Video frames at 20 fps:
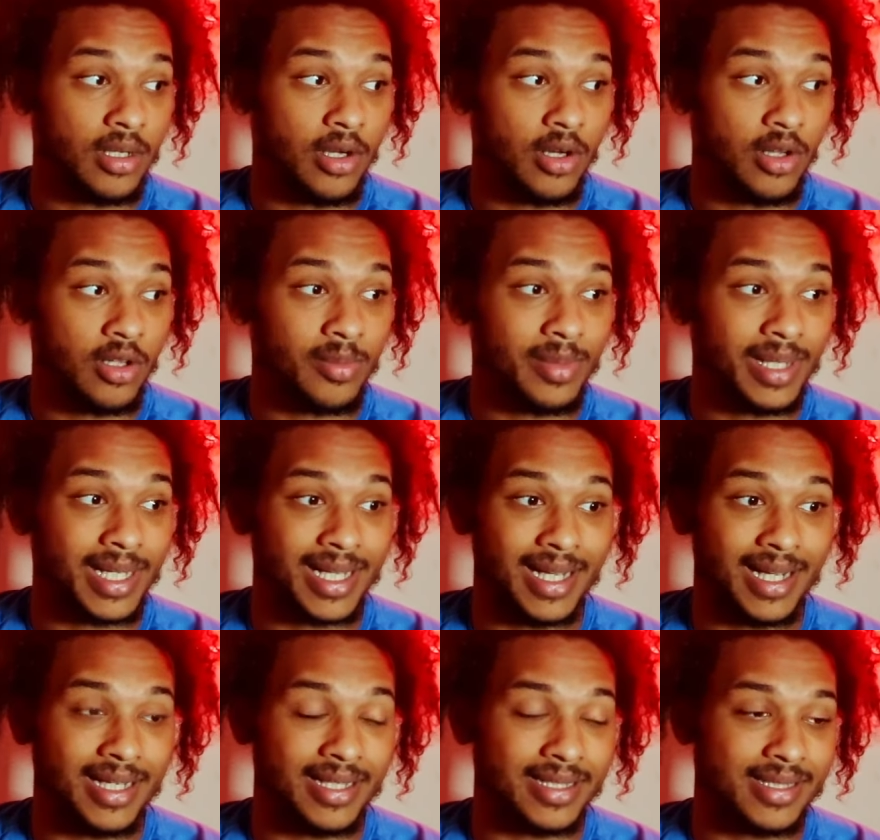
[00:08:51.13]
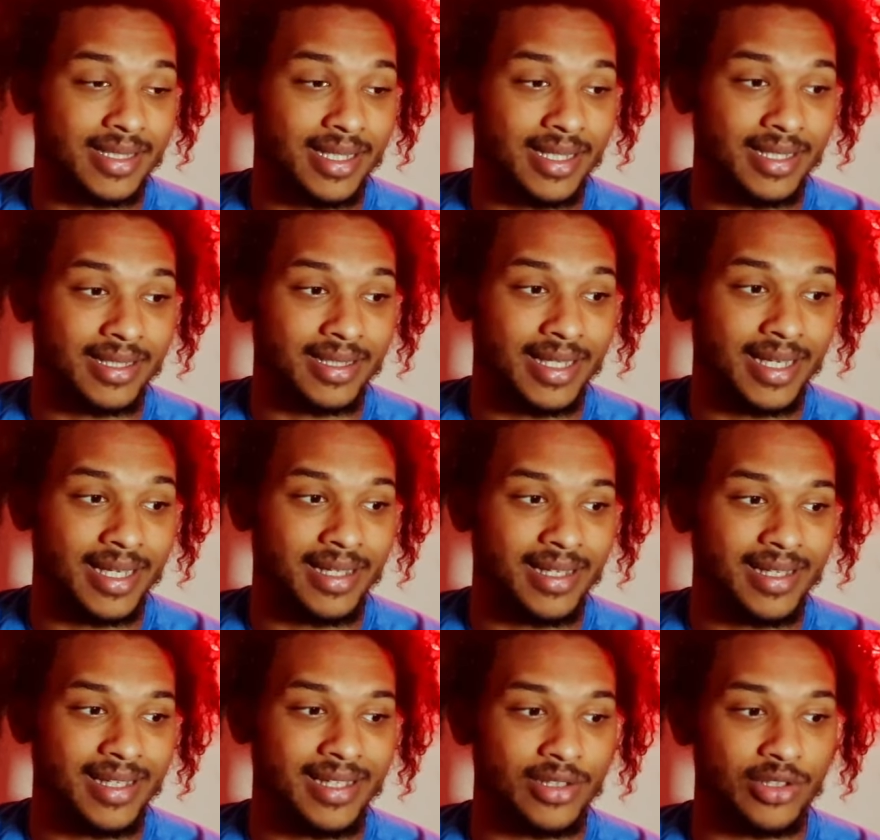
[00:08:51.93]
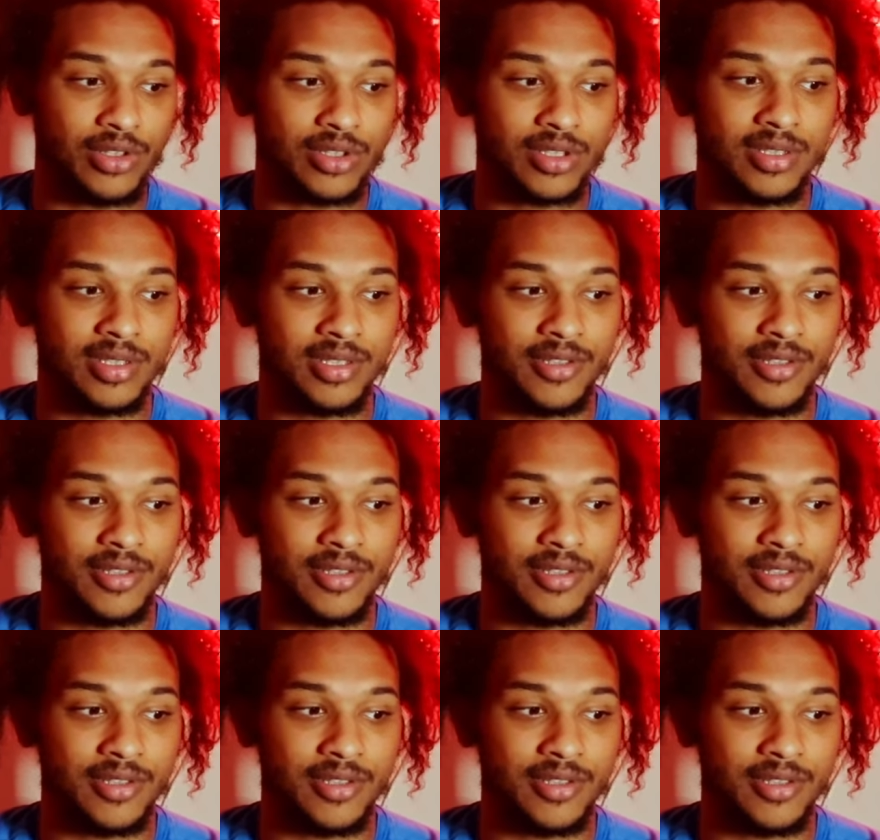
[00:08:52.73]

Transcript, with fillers: all of my guys saying that he looked